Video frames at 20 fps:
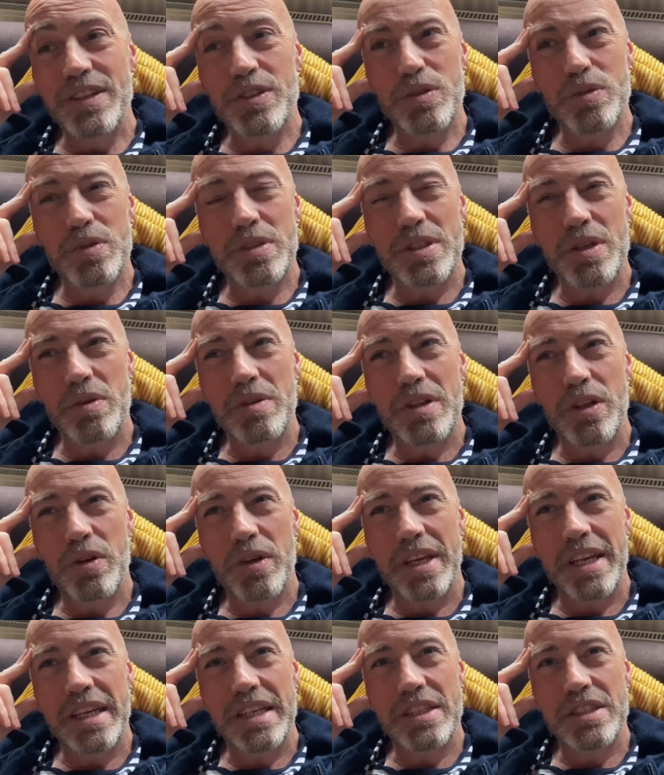also
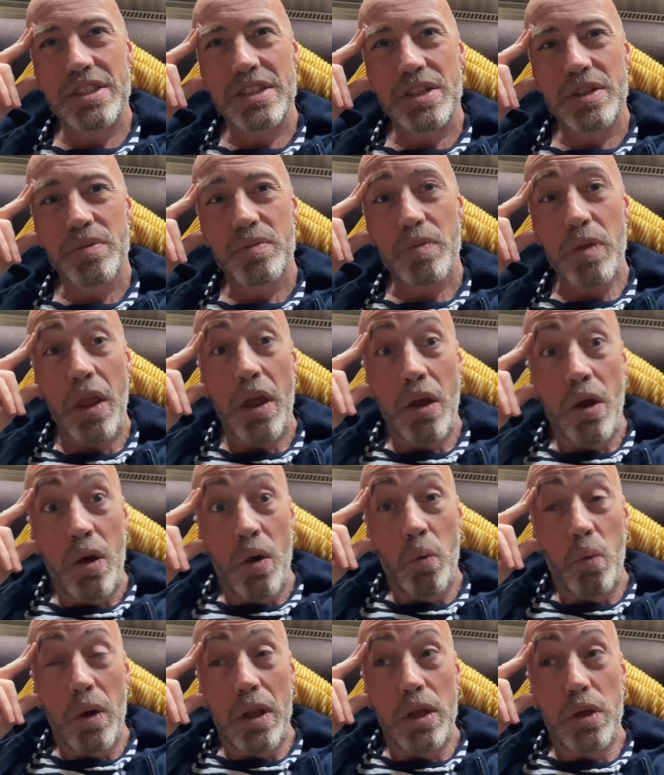looking into,
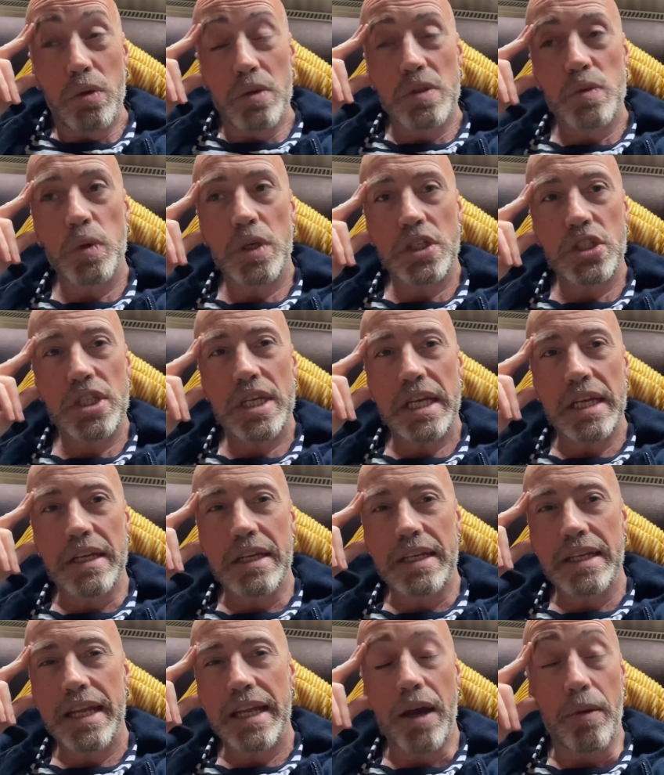well, who's watching
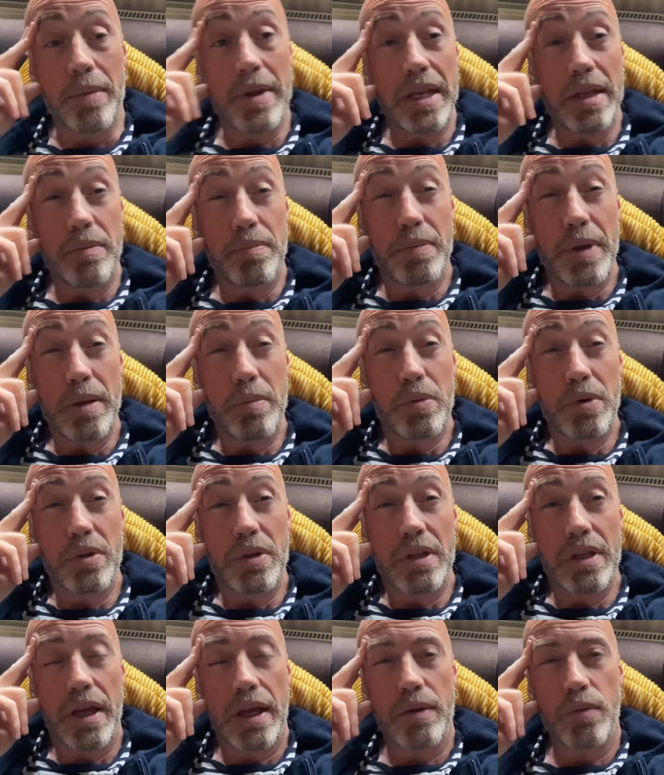and how many
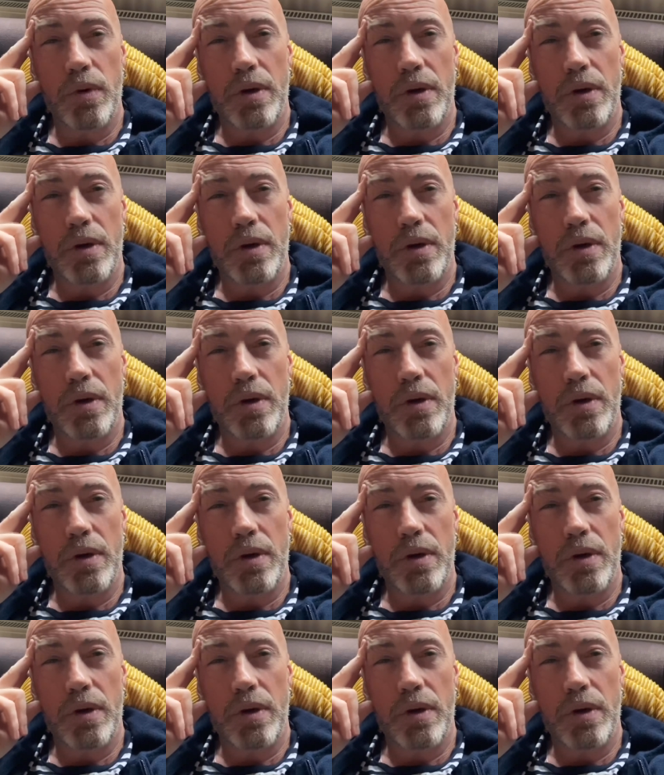people